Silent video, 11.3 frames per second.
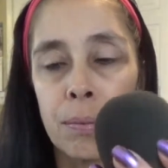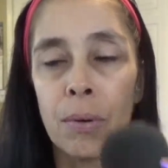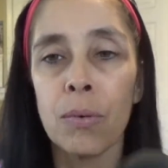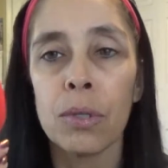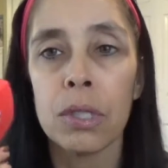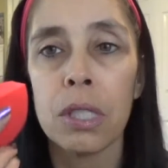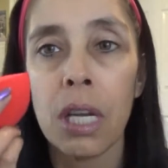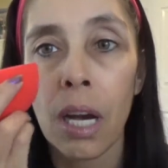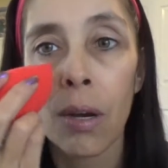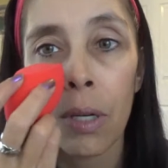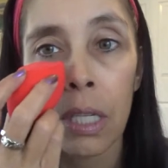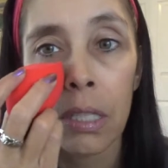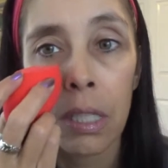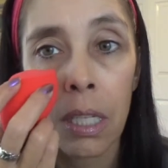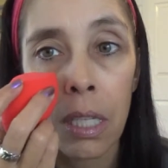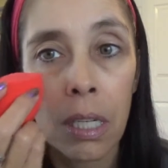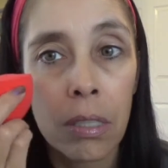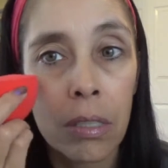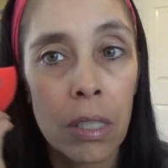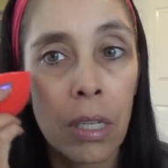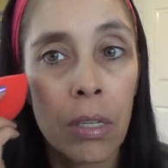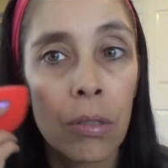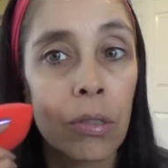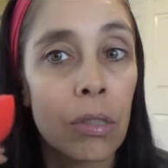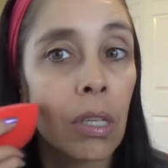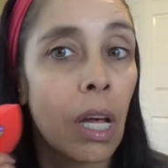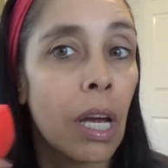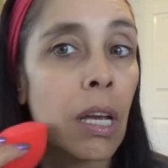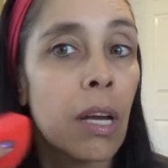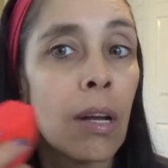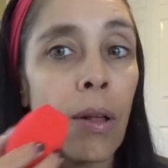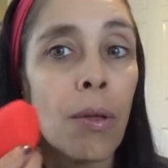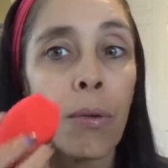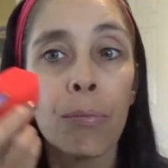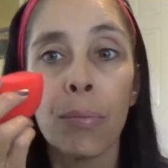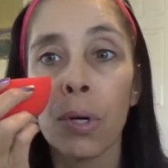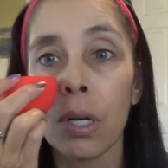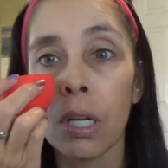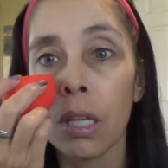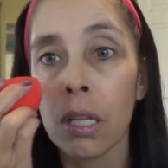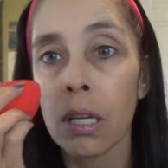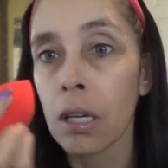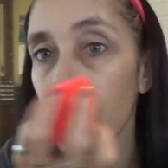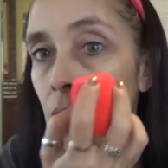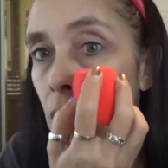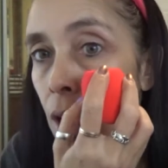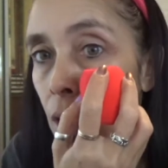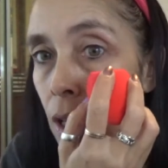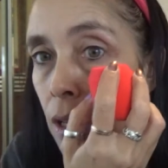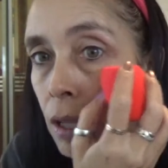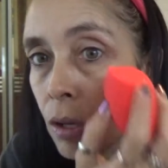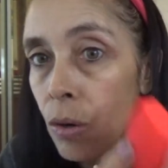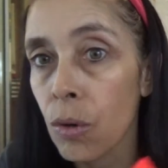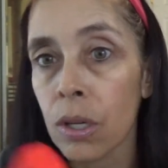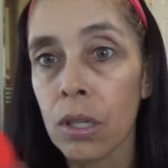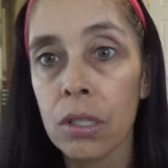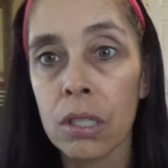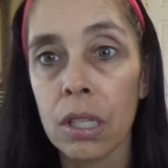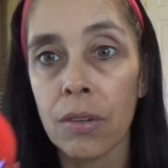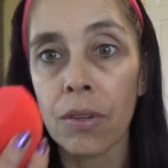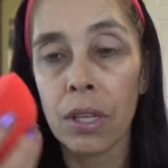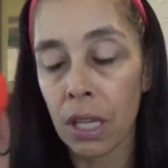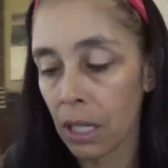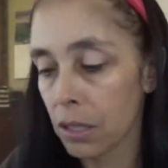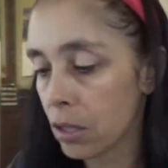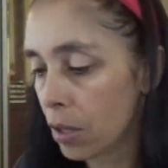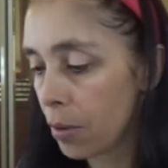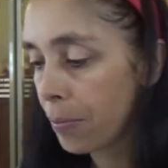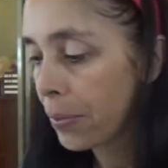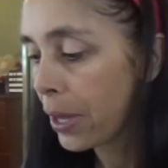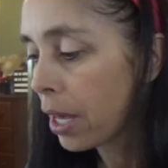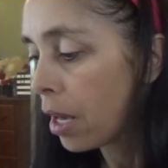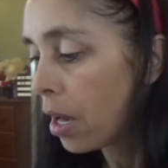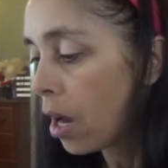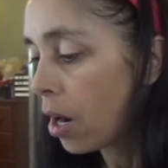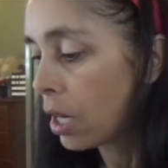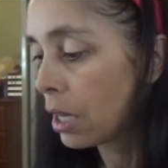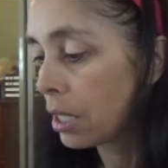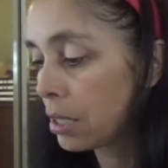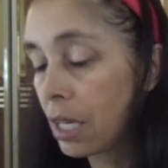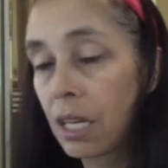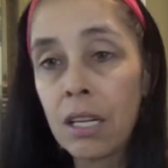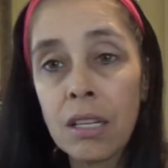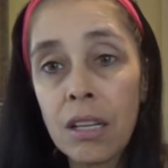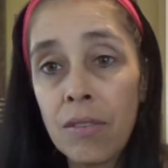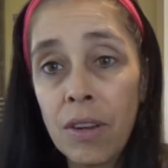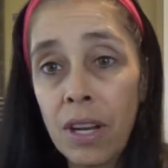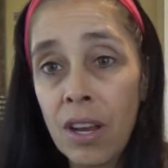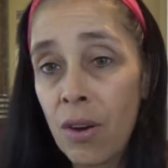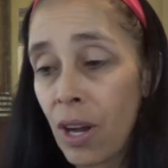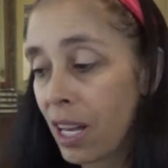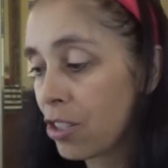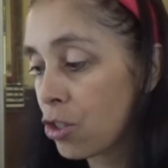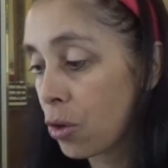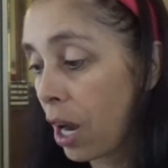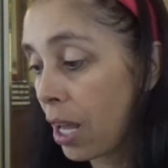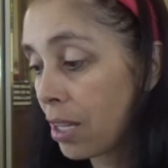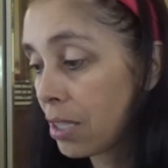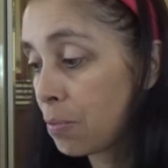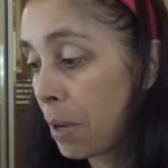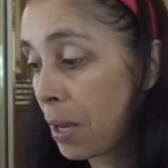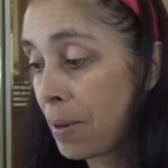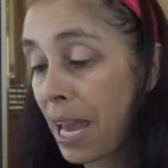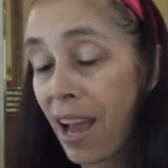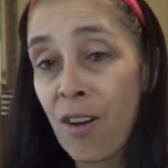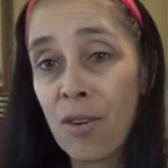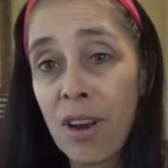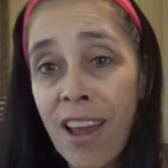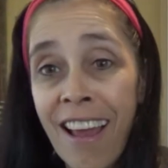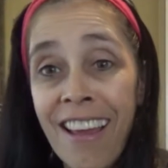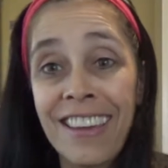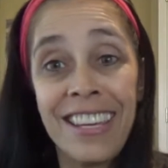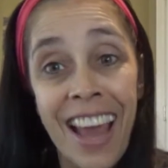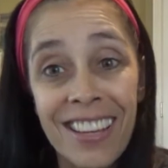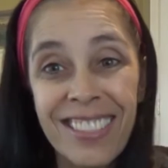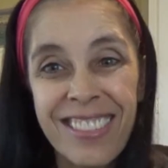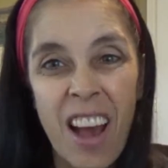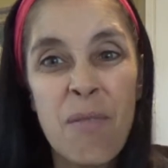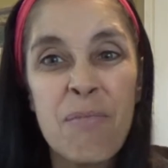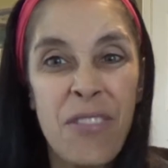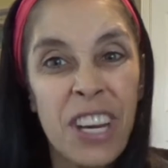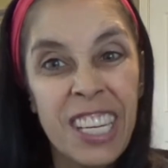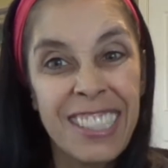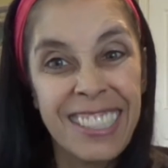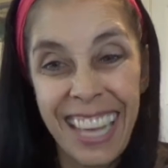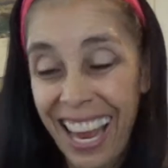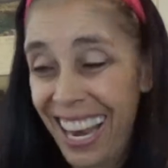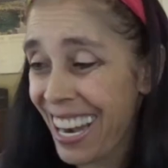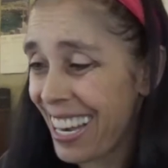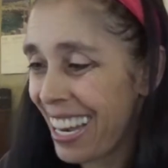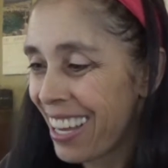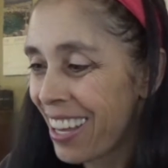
But we'll see how easy it is to use to, like, put it in the corners and everything. So, alright, let's get into the video and try this baby out. Yes, I'm very excited.